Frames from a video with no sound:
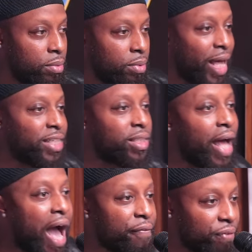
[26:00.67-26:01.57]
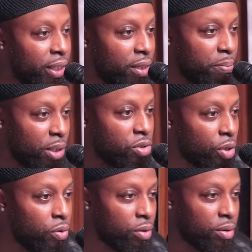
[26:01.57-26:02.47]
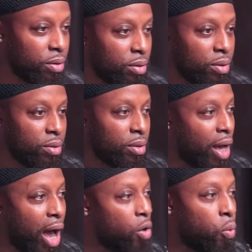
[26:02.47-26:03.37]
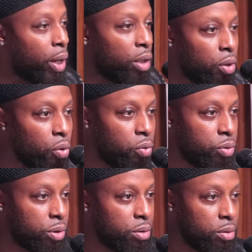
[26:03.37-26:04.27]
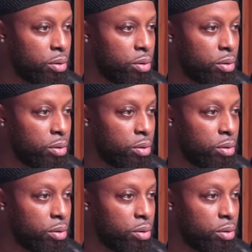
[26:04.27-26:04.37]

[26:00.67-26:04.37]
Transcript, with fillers: That's the athlete in me, too. I don't want to lose.